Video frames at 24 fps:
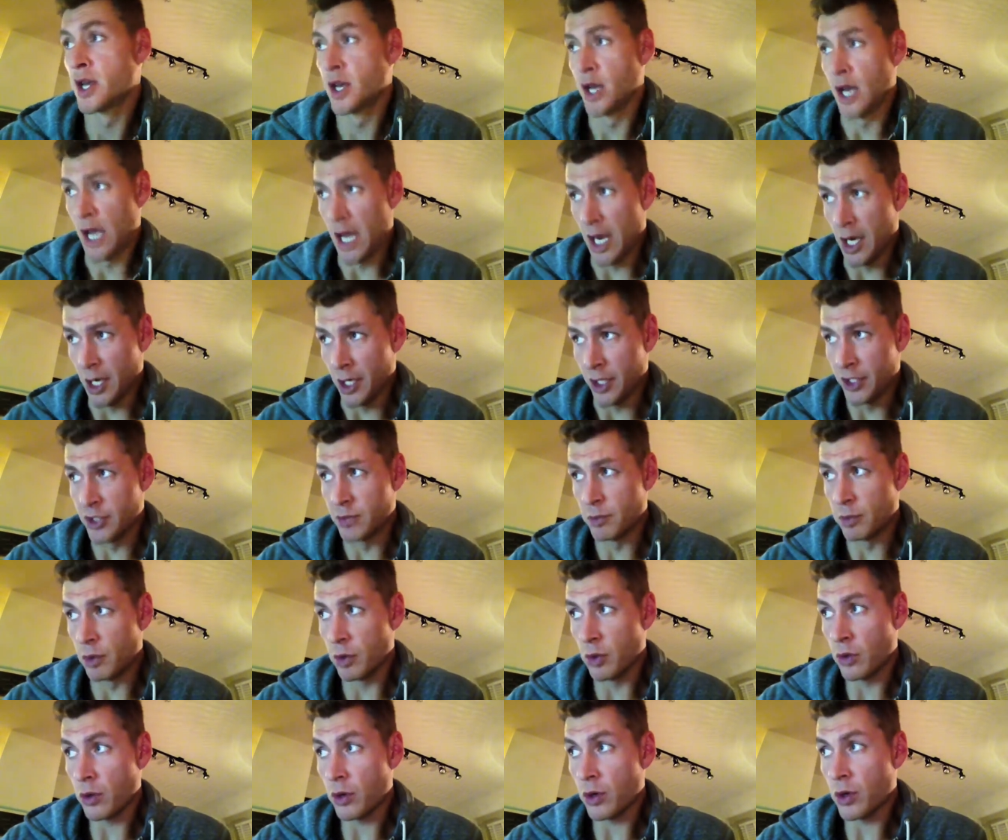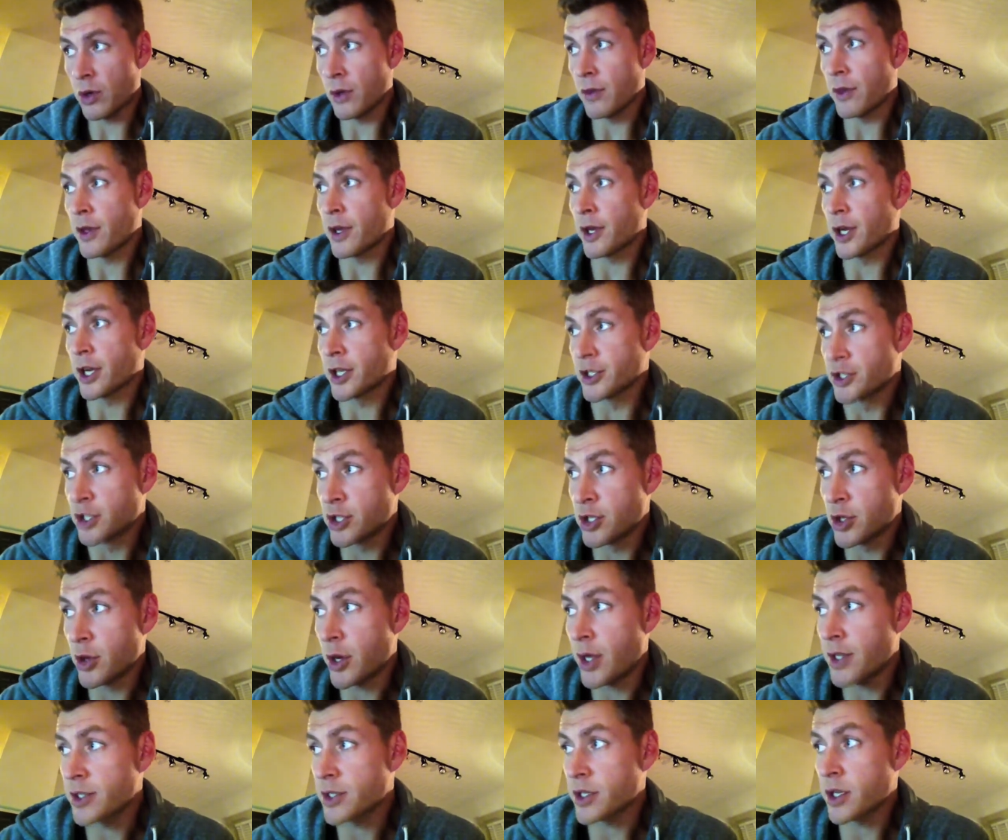and explore the
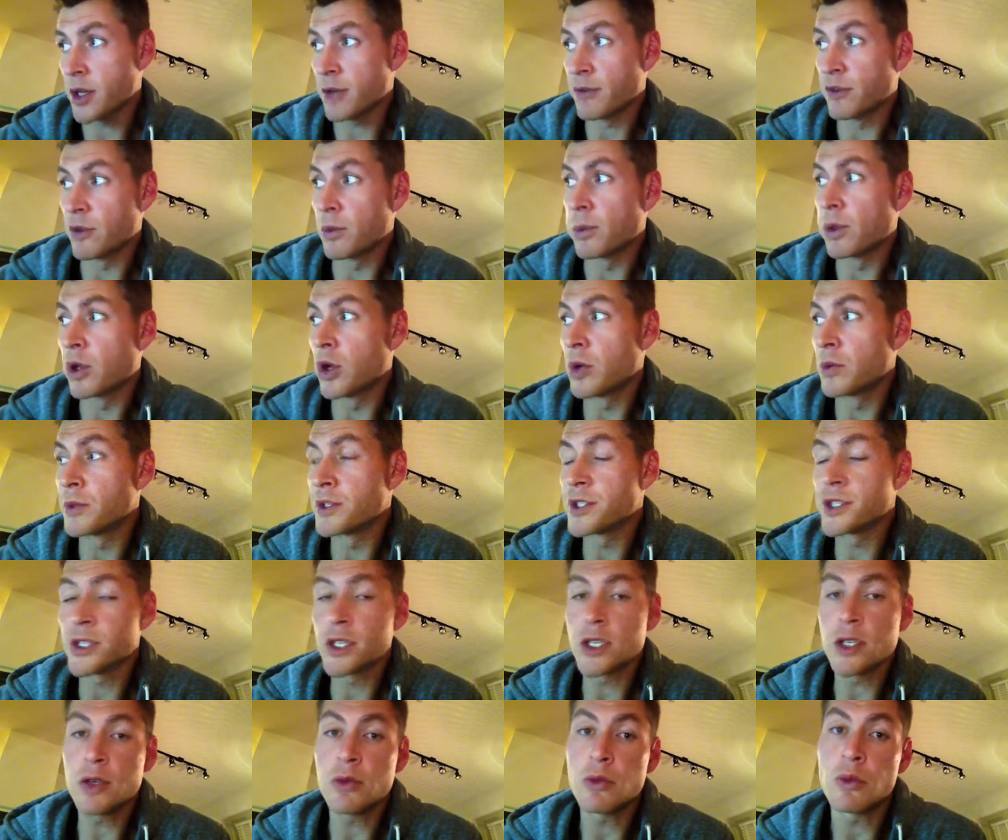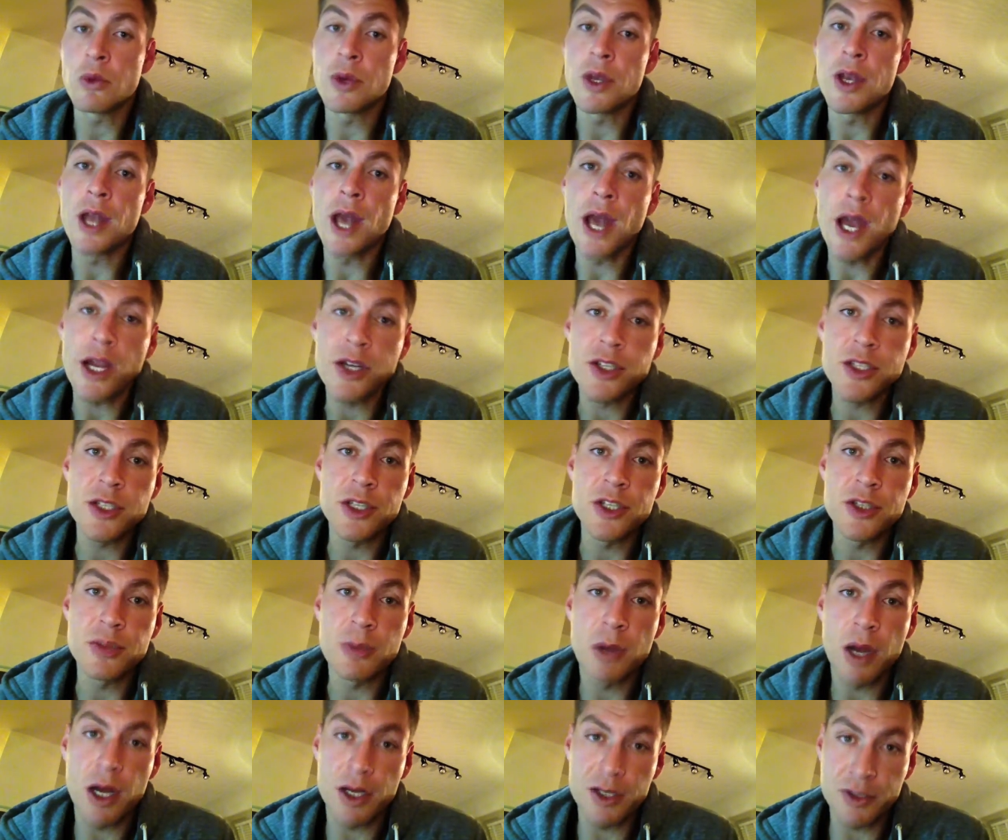constraints of diplomacy when action is
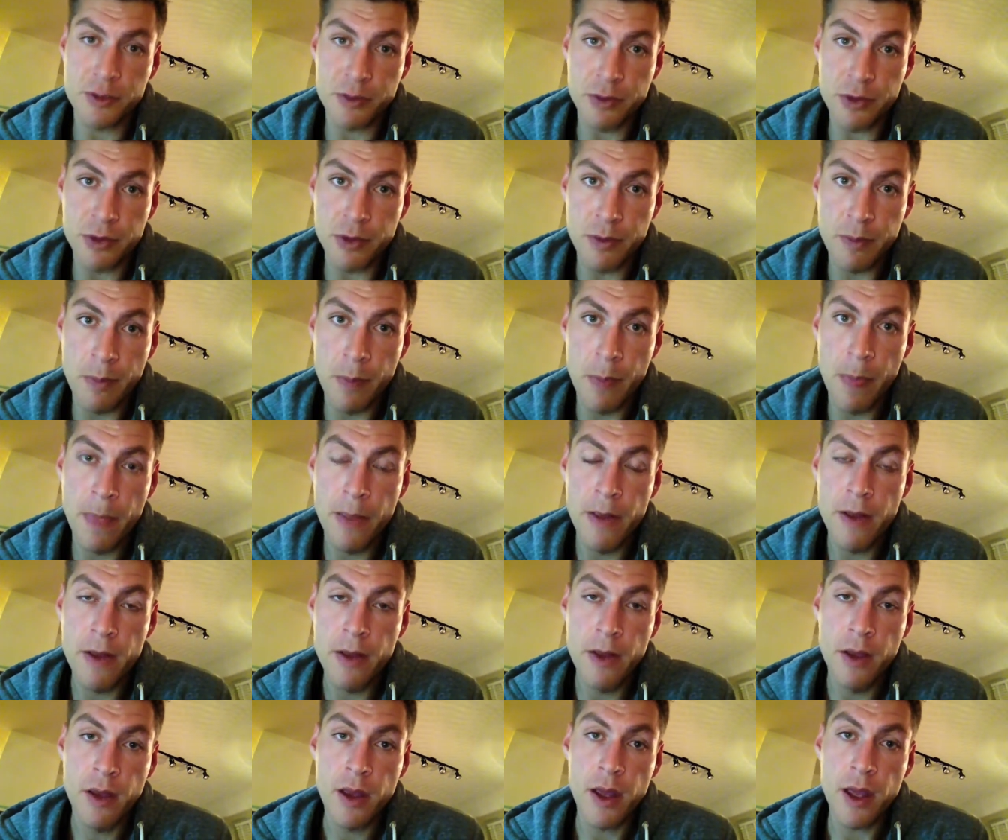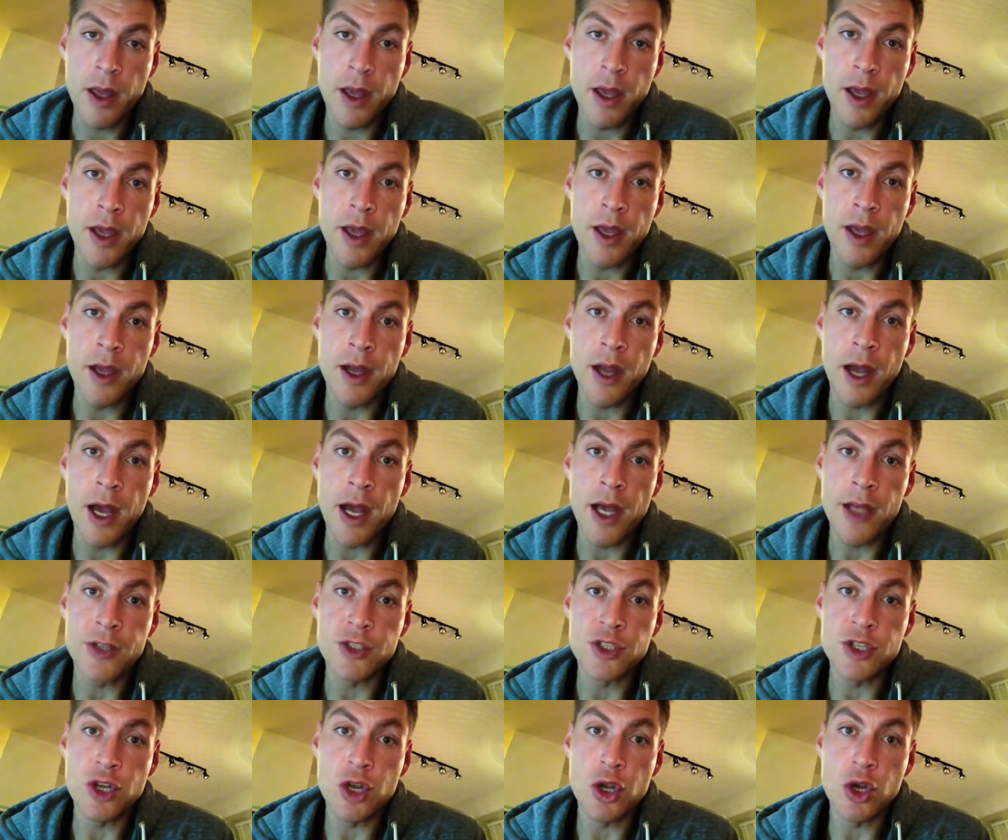possible. And I
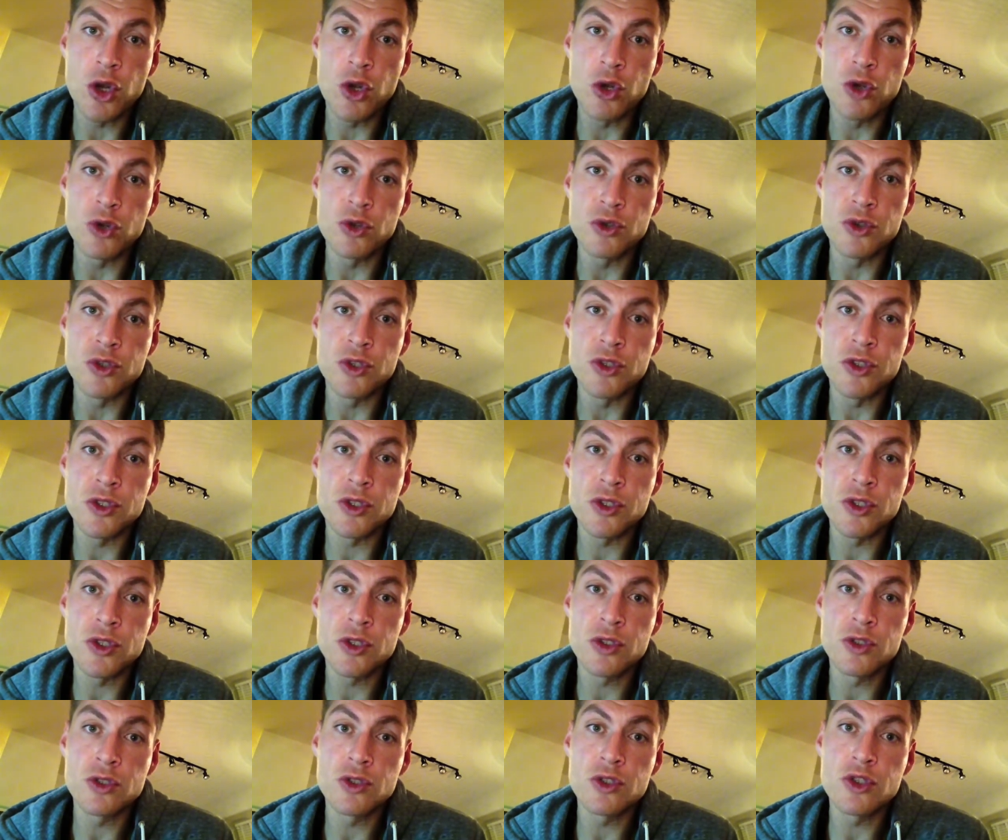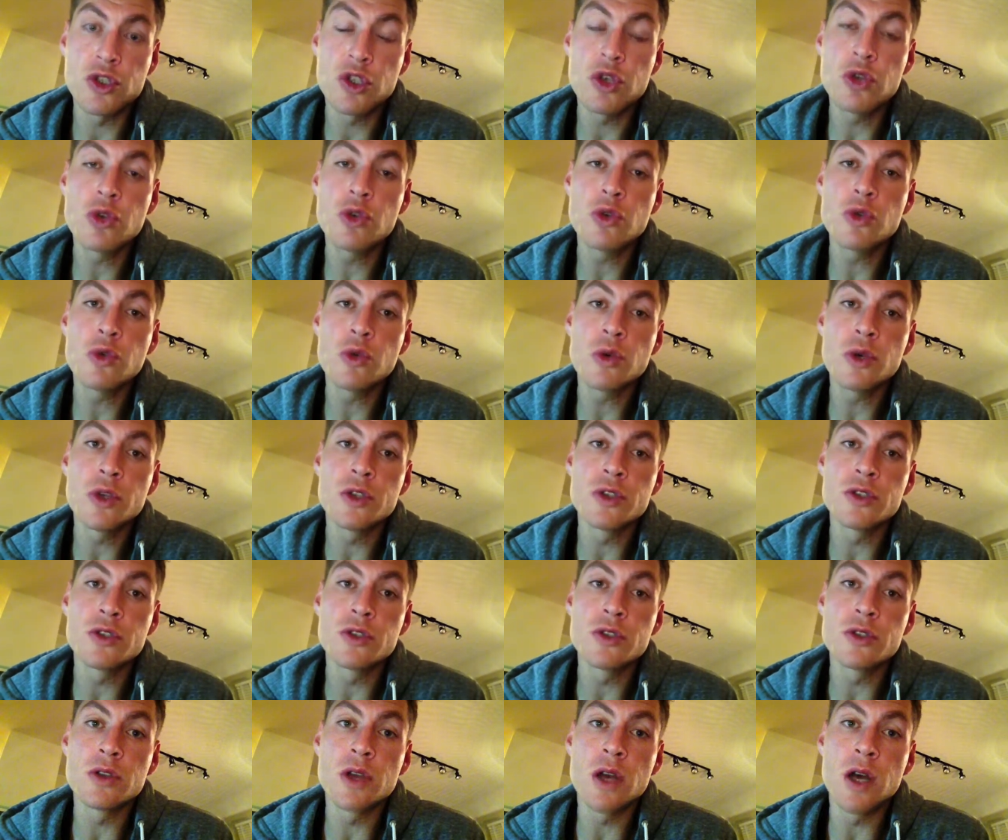chose two
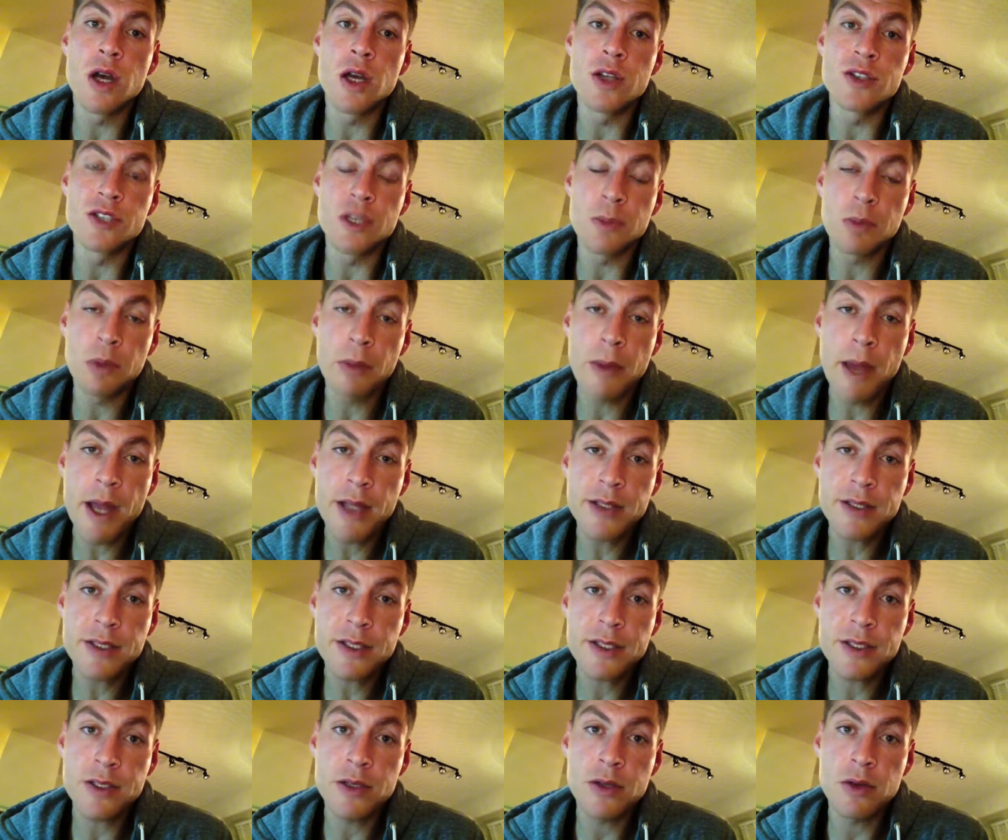uh, diplomats.